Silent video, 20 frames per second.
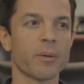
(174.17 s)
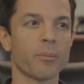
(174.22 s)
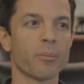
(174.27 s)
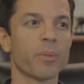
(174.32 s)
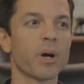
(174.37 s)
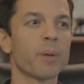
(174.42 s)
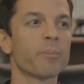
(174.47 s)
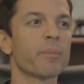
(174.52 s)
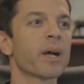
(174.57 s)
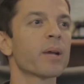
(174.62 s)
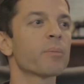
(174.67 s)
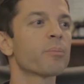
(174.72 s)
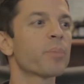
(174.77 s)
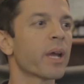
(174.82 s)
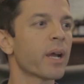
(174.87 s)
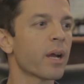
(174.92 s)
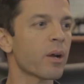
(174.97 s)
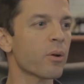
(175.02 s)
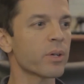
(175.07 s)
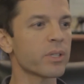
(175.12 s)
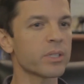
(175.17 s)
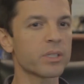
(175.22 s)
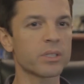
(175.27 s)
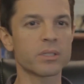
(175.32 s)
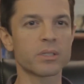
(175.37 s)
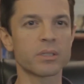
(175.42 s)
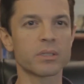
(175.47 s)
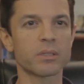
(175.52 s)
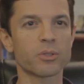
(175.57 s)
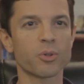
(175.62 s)
But my
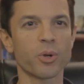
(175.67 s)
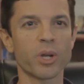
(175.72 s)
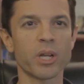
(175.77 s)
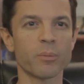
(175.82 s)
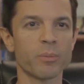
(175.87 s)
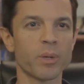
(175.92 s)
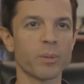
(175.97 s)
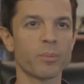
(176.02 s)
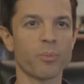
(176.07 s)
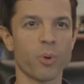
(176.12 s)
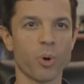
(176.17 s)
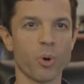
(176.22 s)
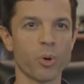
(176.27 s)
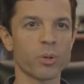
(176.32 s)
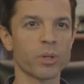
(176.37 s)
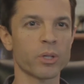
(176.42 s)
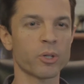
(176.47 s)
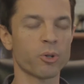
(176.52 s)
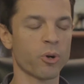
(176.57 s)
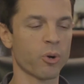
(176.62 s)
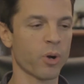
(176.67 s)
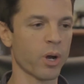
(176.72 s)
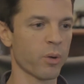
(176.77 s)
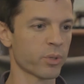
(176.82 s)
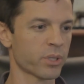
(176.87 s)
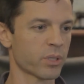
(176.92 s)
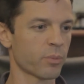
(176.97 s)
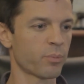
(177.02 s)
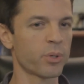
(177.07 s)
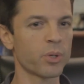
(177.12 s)
parents treated me poorly, or I
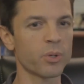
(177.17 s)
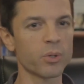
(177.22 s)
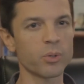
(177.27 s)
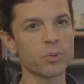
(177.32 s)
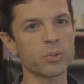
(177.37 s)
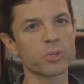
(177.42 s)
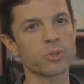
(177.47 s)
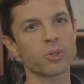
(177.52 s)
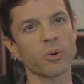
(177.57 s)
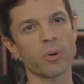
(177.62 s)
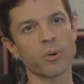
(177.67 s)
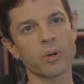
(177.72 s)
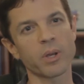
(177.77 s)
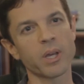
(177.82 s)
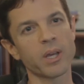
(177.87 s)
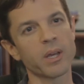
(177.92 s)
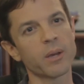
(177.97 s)
was abused, or